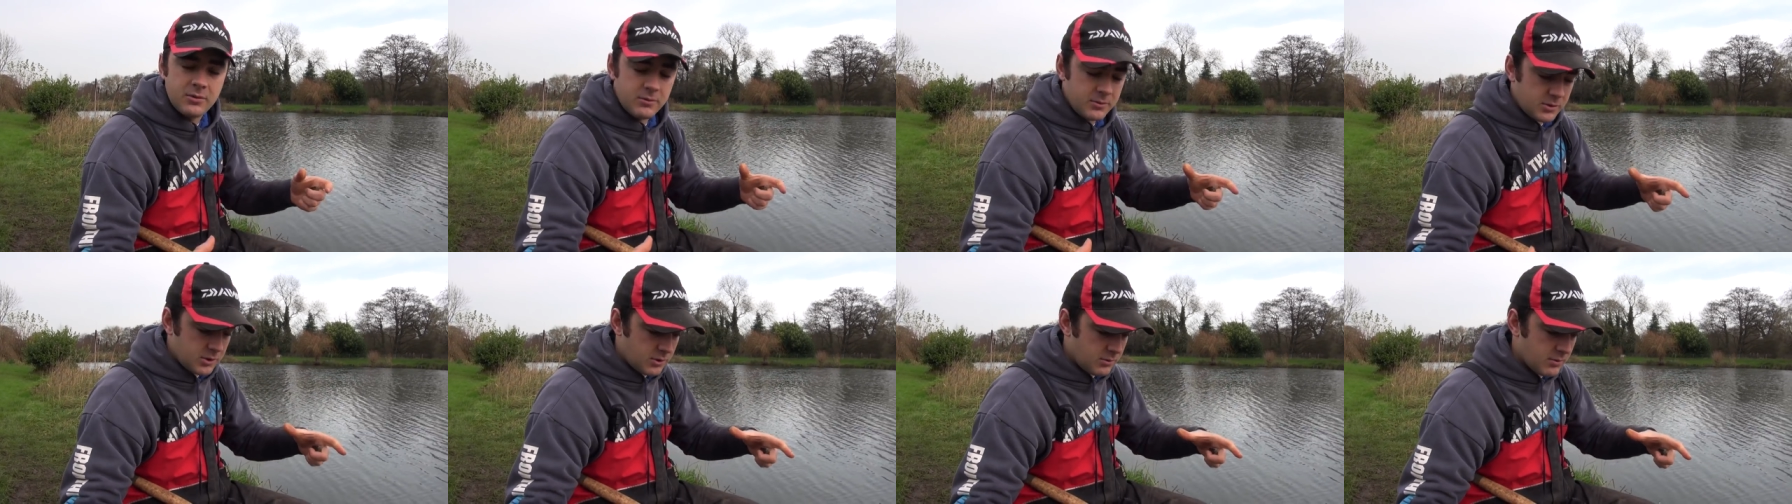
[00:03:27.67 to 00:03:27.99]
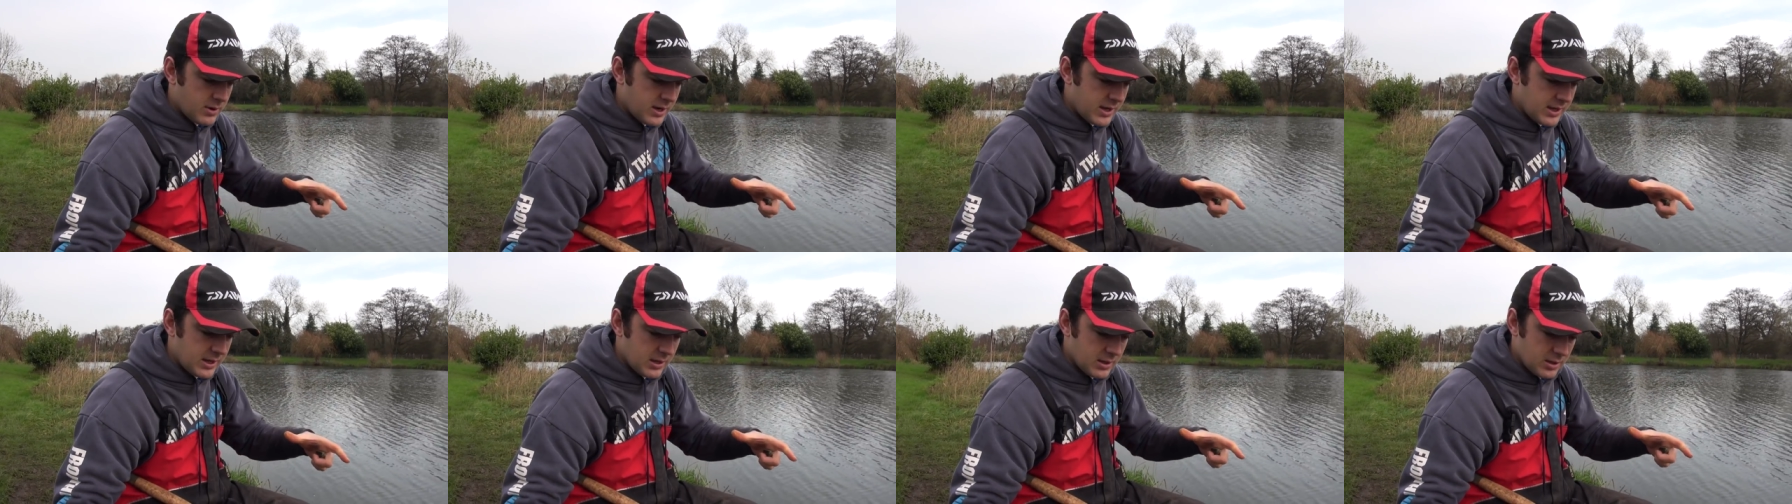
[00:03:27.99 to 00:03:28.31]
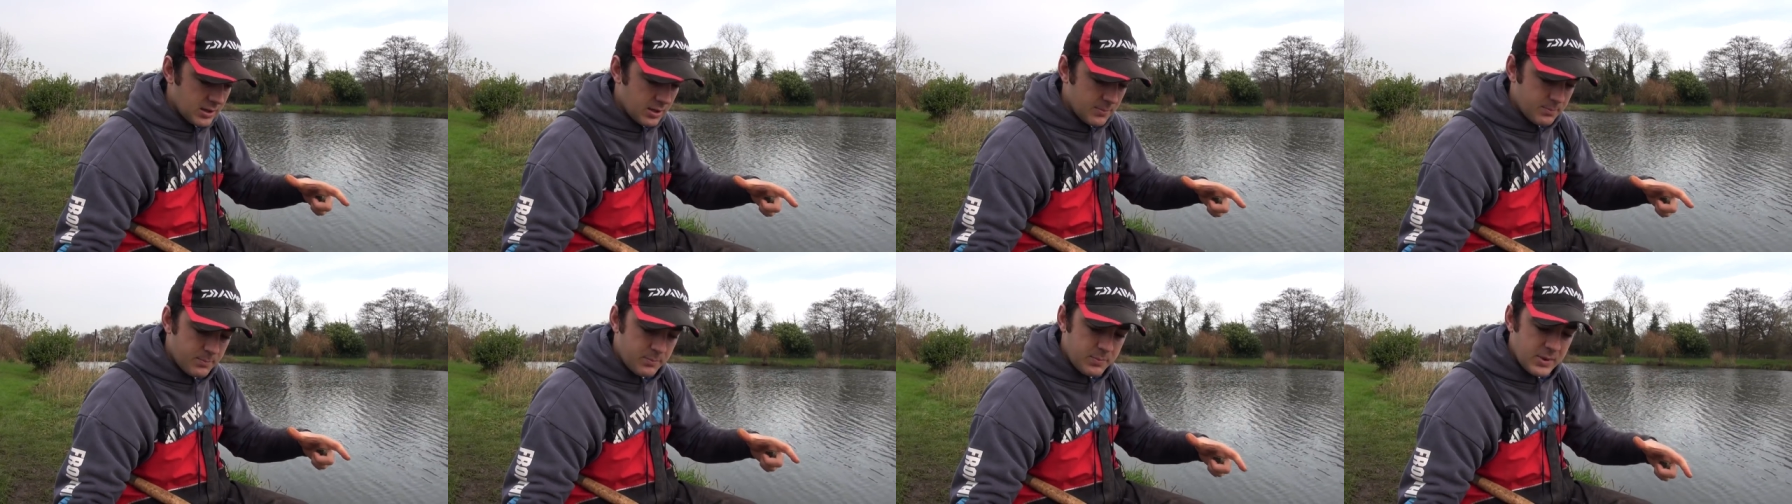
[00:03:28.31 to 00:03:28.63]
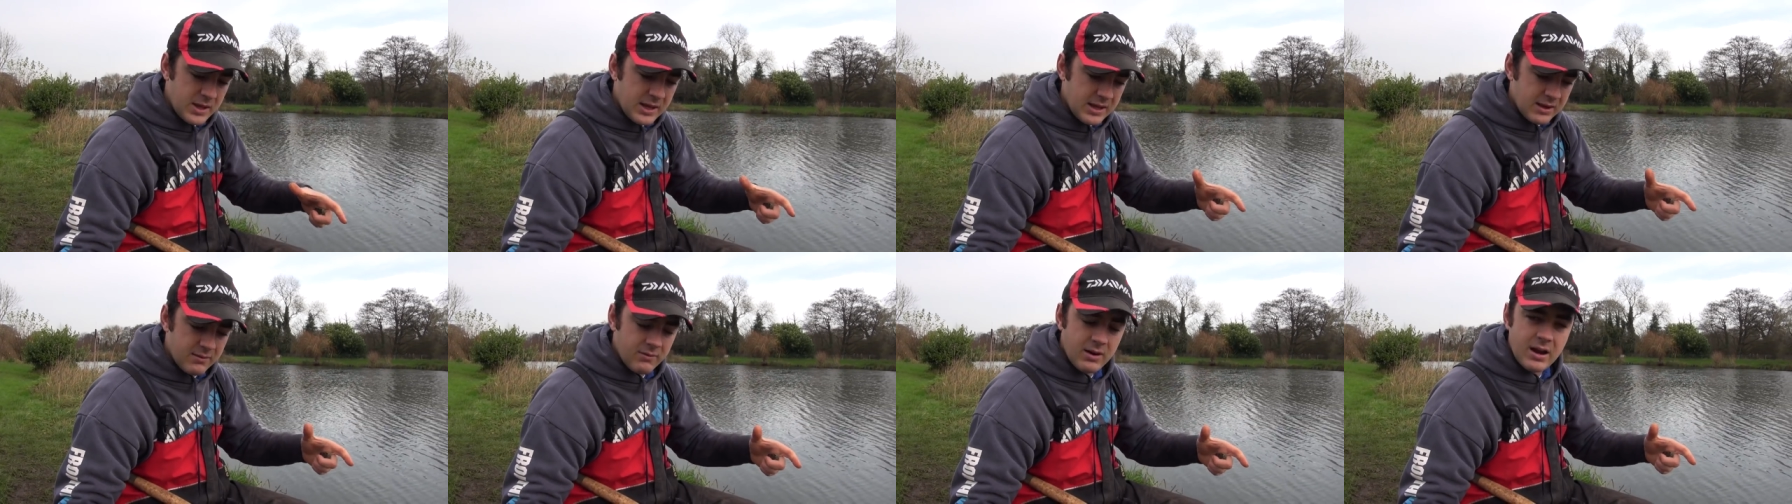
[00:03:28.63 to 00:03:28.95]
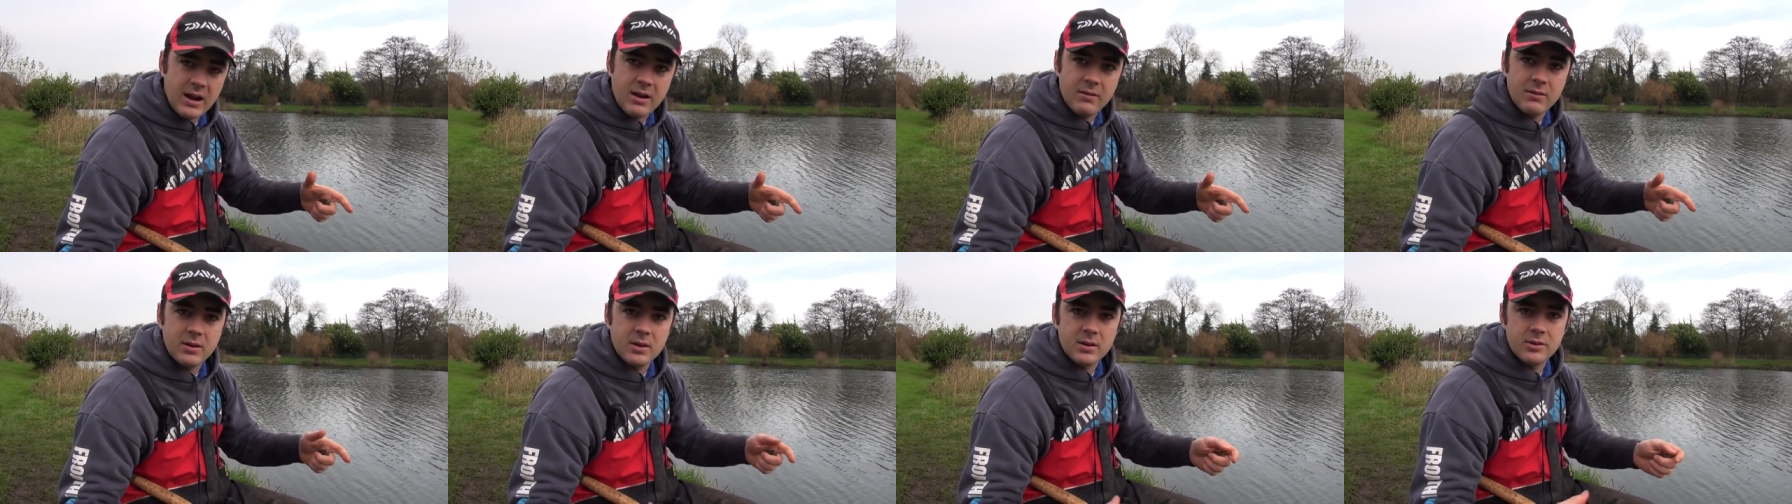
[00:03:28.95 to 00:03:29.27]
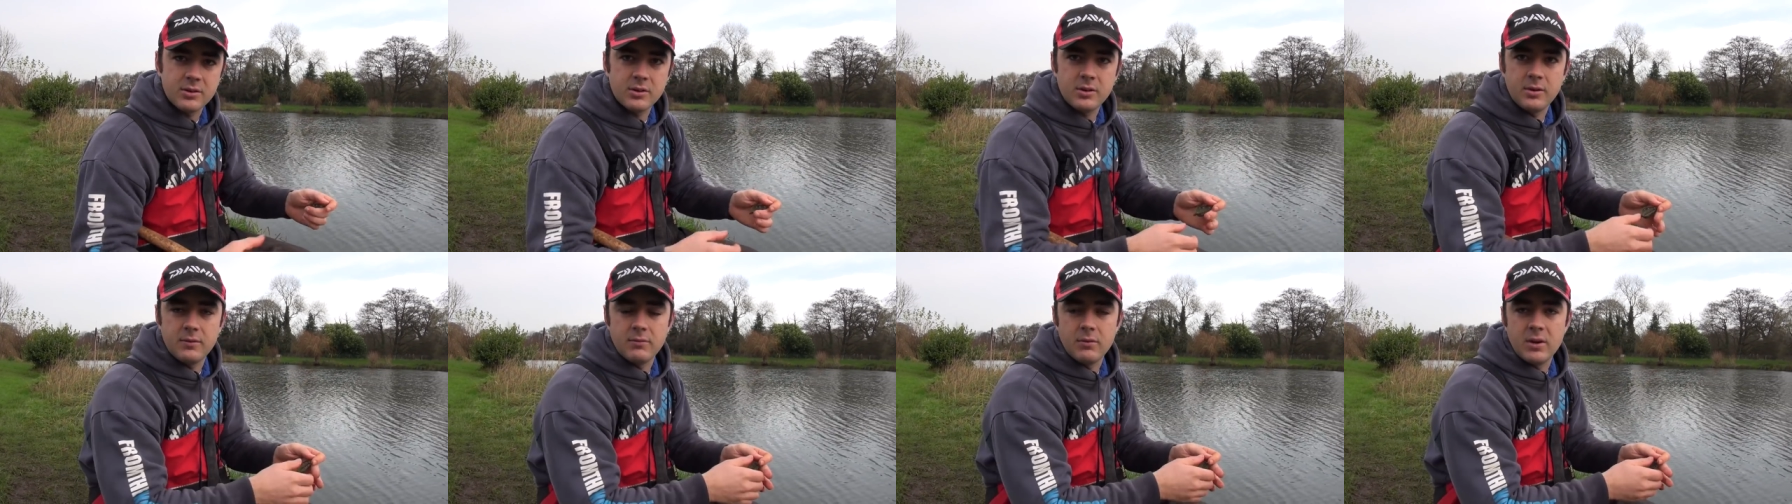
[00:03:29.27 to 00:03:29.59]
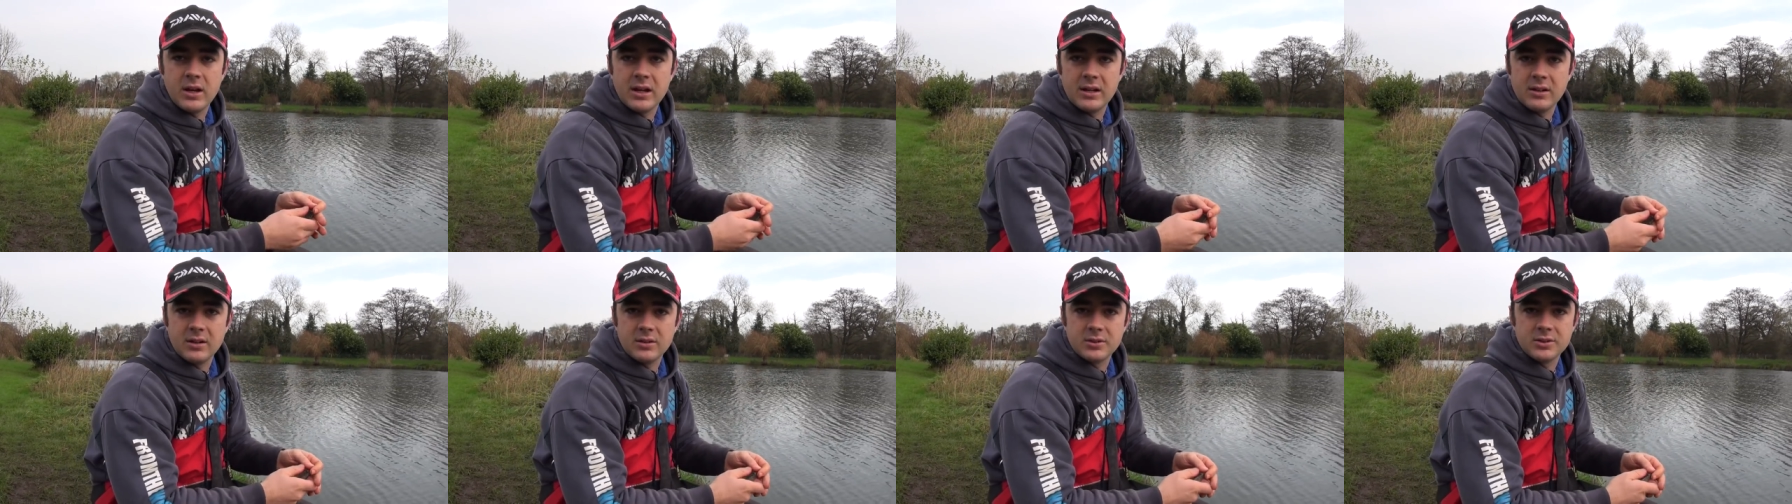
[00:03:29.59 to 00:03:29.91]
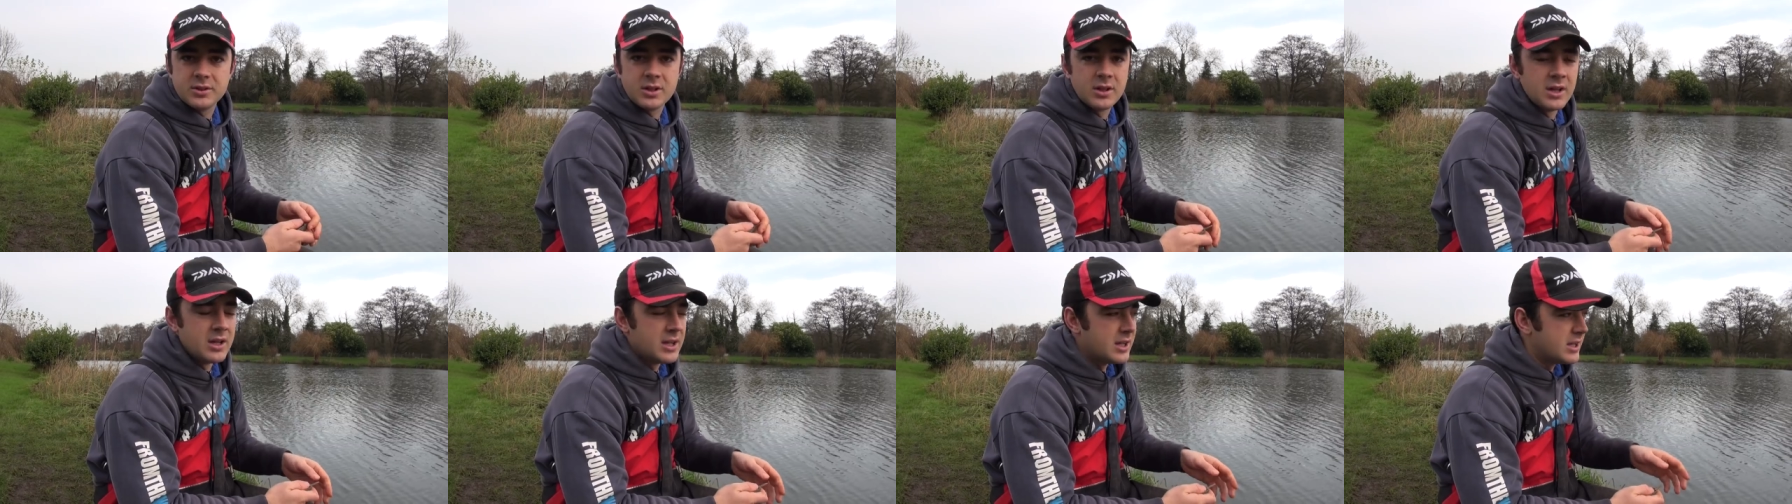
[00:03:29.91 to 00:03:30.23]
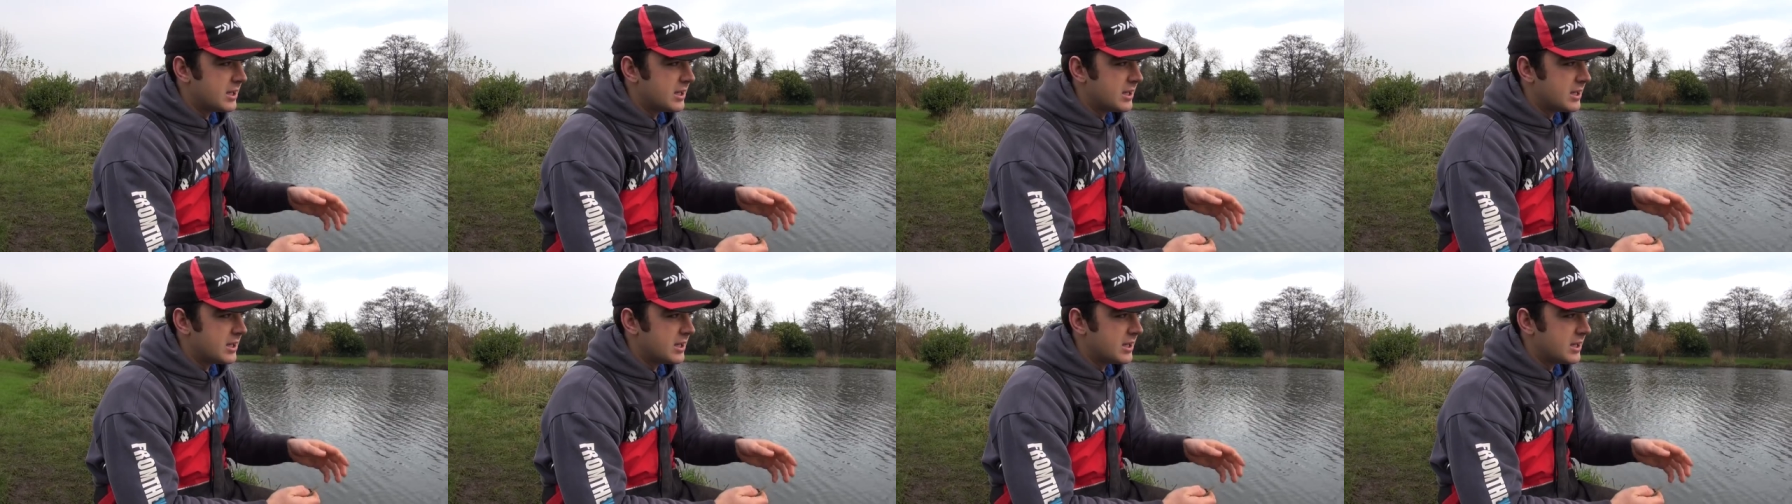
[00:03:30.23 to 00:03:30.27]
You create a bigger area than you realise.